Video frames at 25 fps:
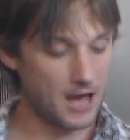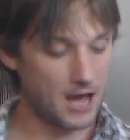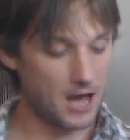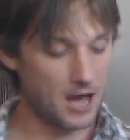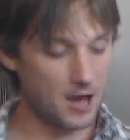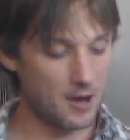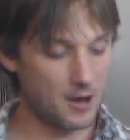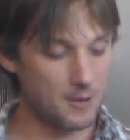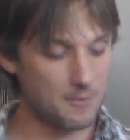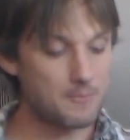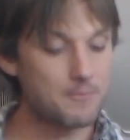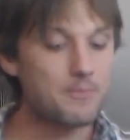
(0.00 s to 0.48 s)

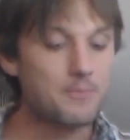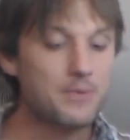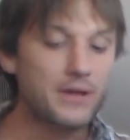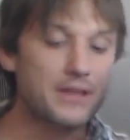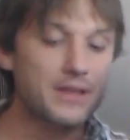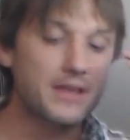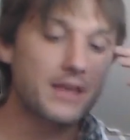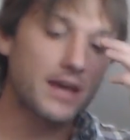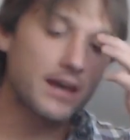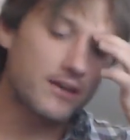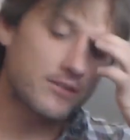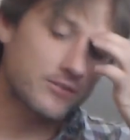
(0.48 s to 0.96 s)

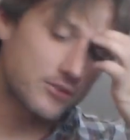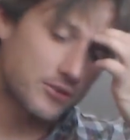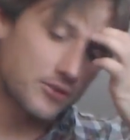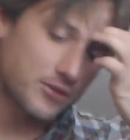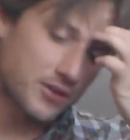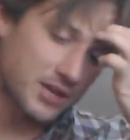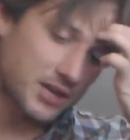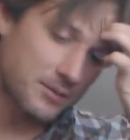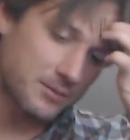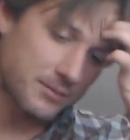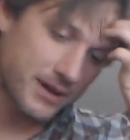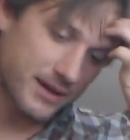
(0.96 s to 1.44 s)
But yeah, so
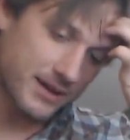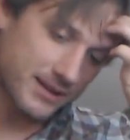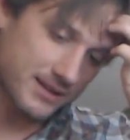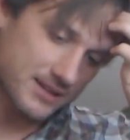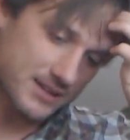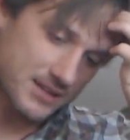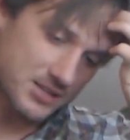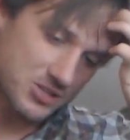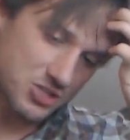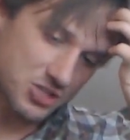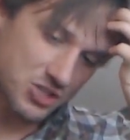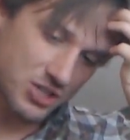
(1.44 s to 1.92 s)
getting back
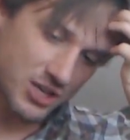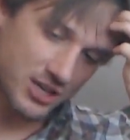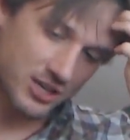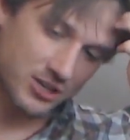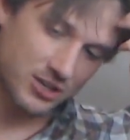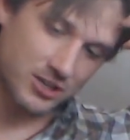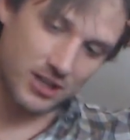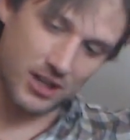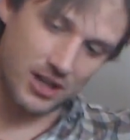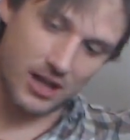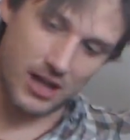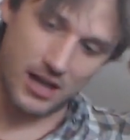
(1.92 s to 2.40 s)
to this
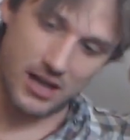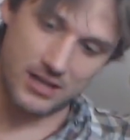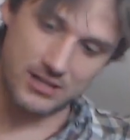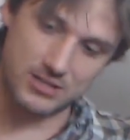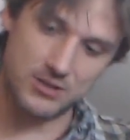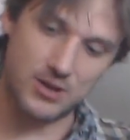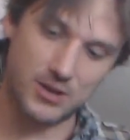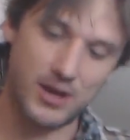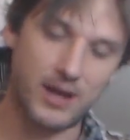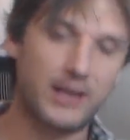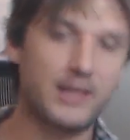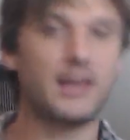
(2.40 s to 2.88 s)
channel,
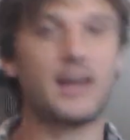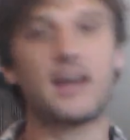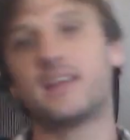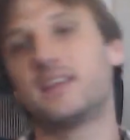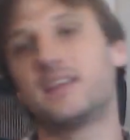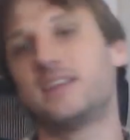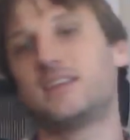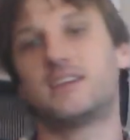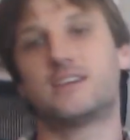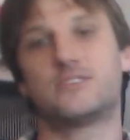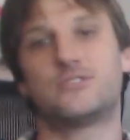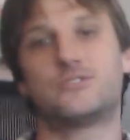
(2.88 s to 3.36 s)
so any
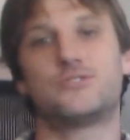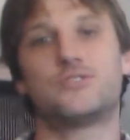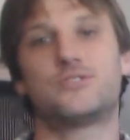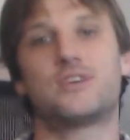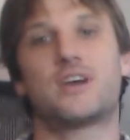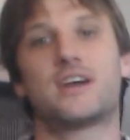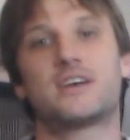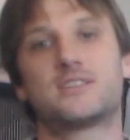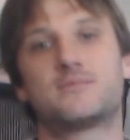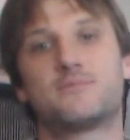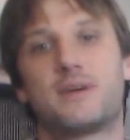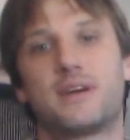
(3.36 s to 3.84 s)
ideas you
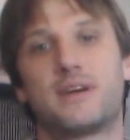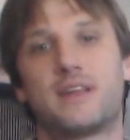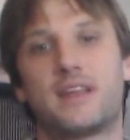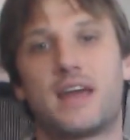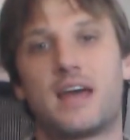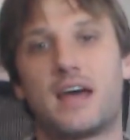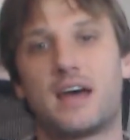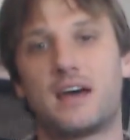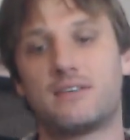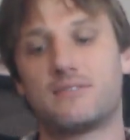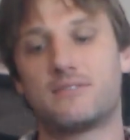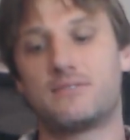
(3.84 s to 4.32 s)
guys might
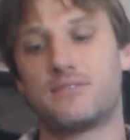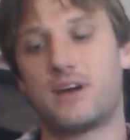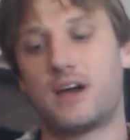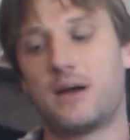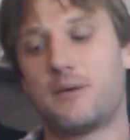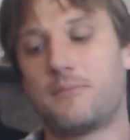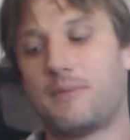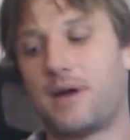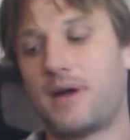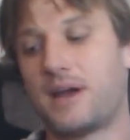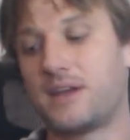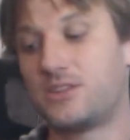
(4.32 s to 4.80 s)
have,
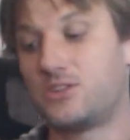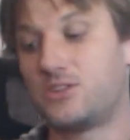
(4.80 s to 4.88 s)
I